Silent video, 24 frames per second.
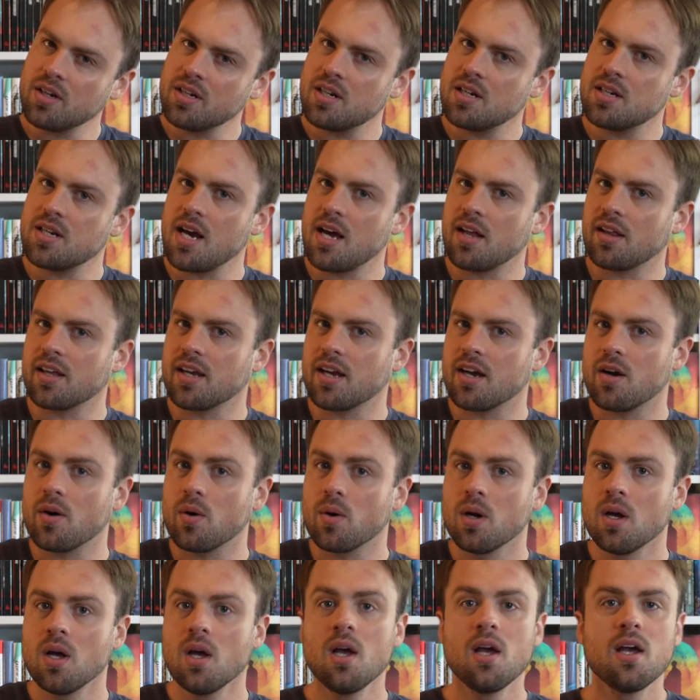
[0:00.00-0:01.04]
to Dalio,
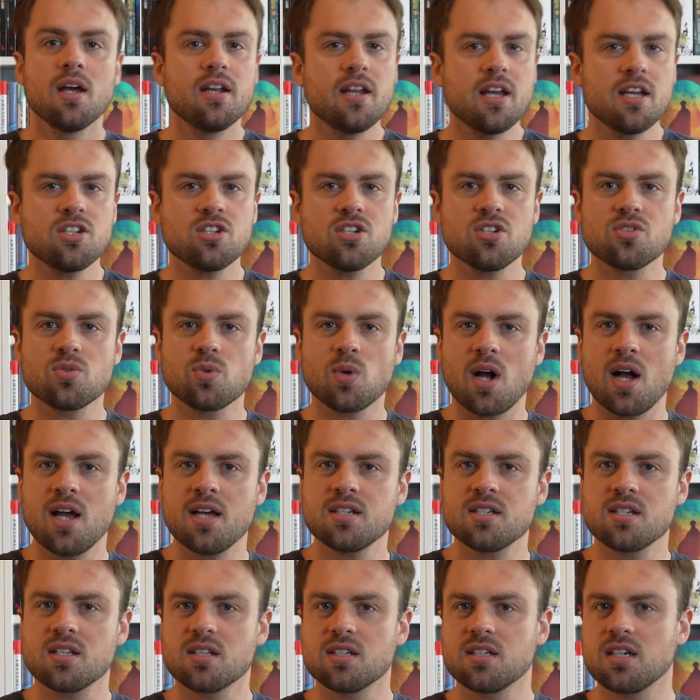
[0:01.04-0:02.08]
nations
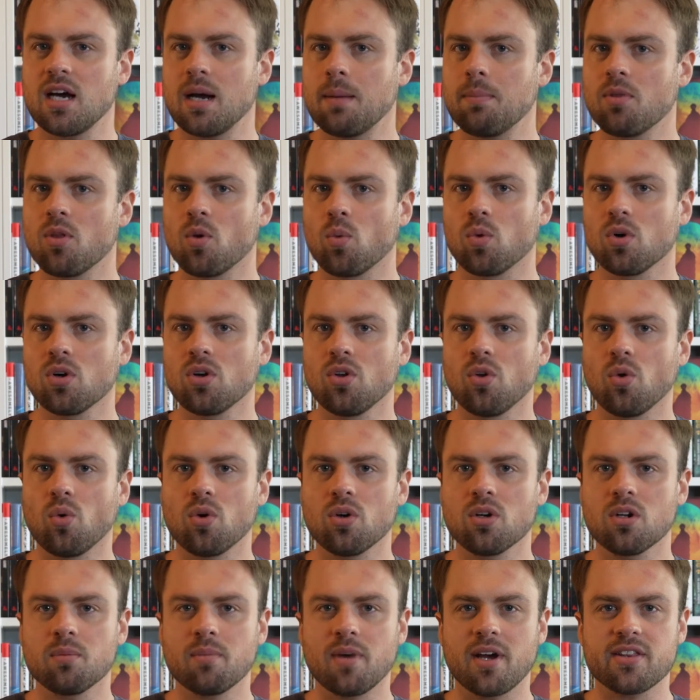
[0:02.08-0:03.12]
rise to the top of the world
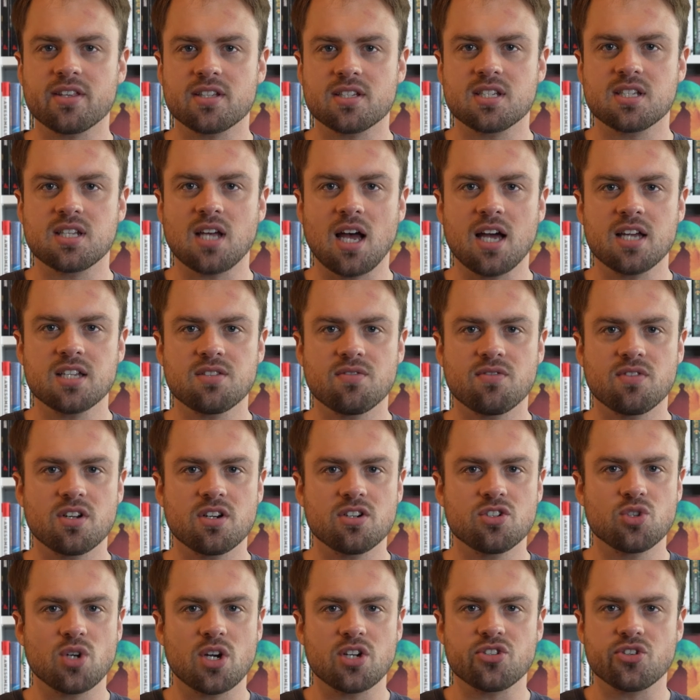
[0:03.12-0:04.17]
order by the size of their
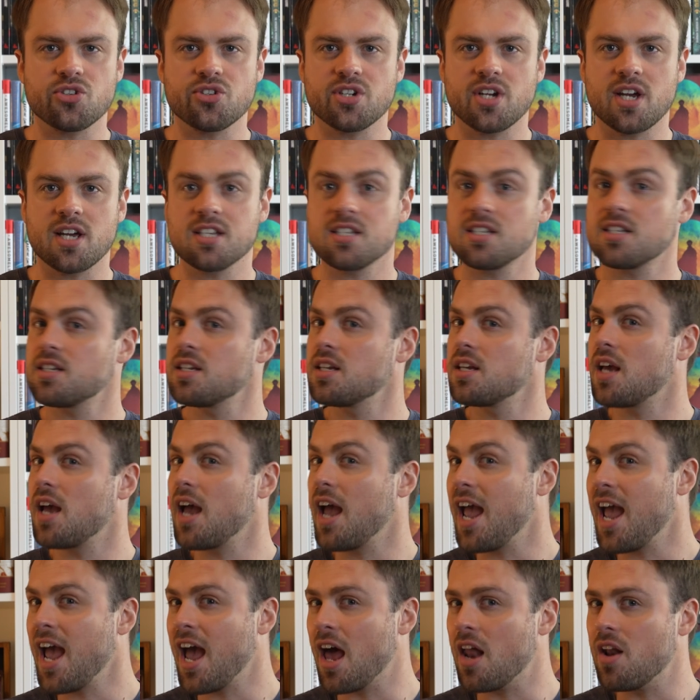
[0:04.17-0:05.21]
treasure chest.
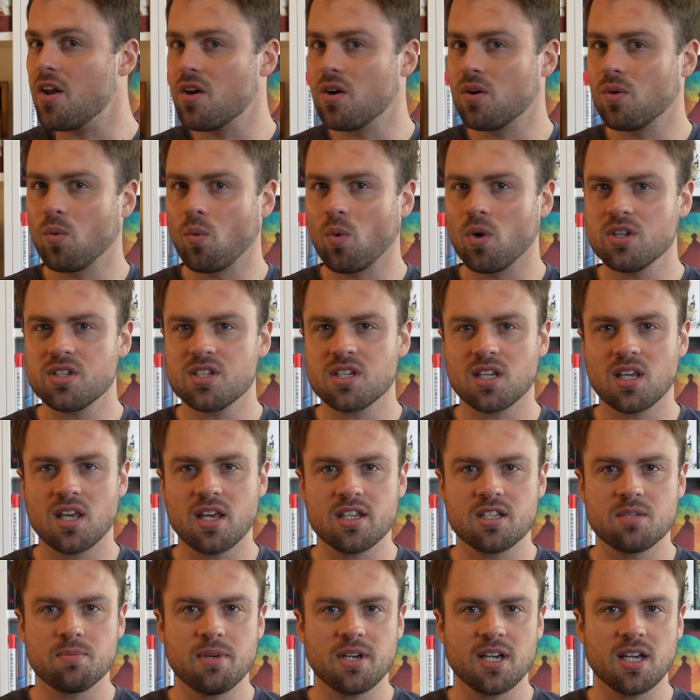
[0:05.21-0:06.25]
And once it
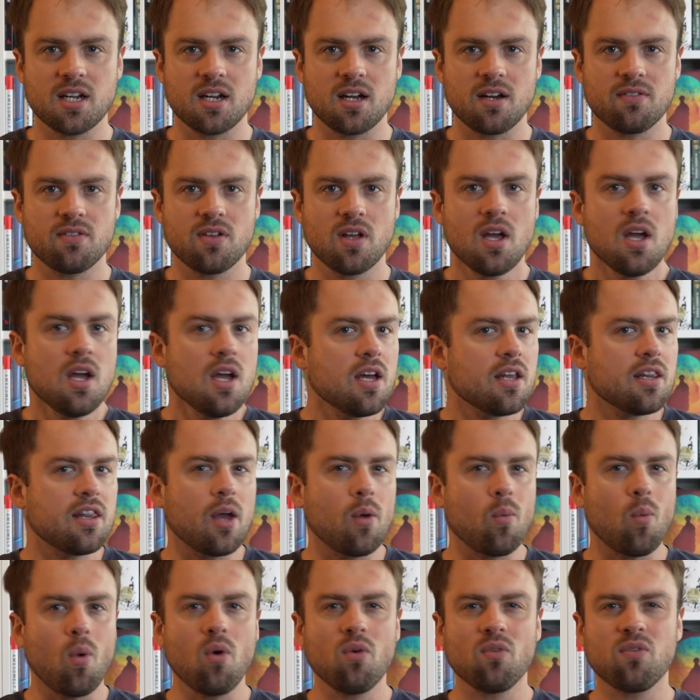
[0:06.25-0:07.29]
gets big enough, they
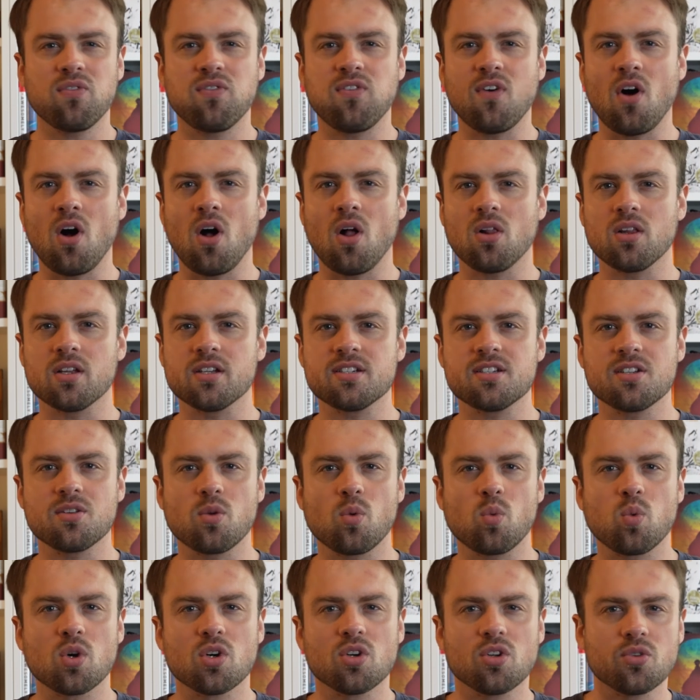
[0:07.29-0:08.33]
won't fall until the
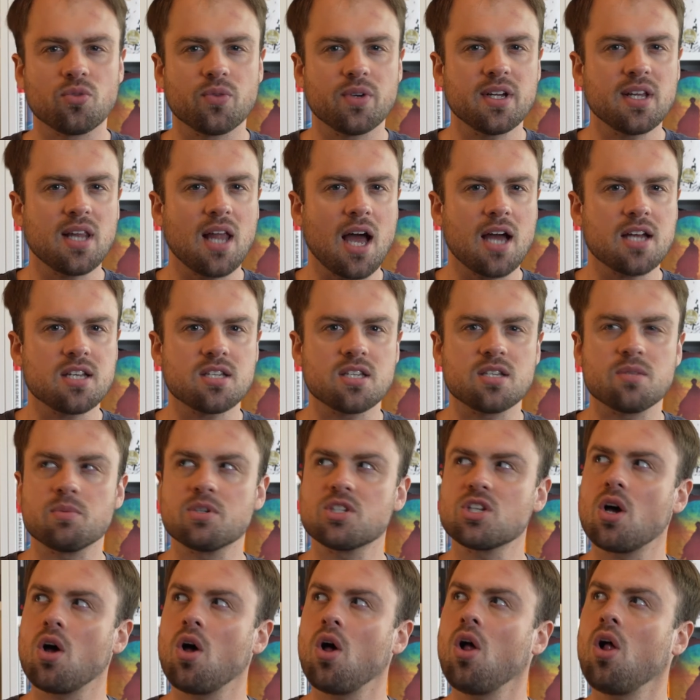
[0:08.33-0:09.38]
world realizes it was
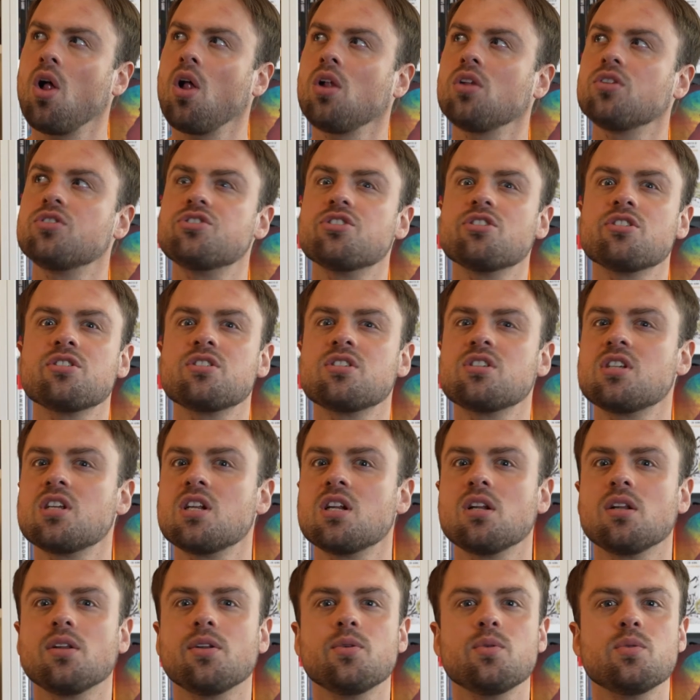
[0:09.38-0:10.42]
all just an
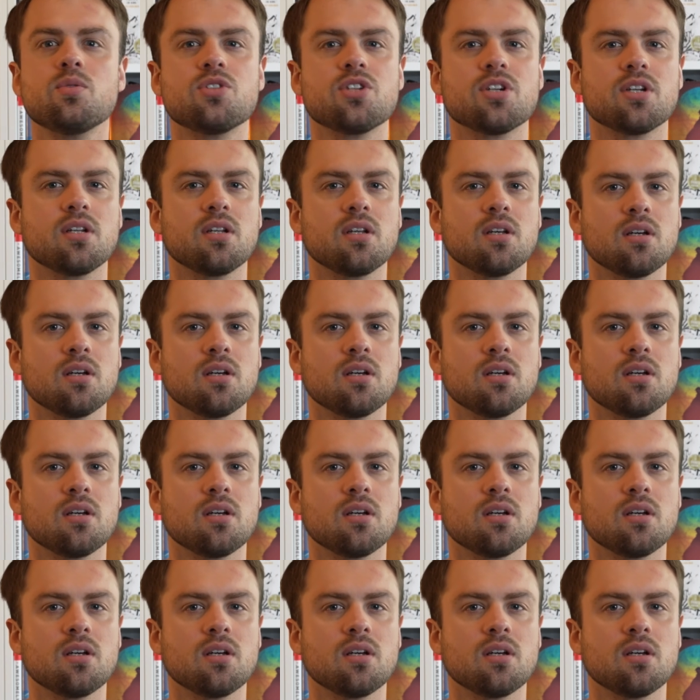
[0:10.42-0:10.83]
illusion.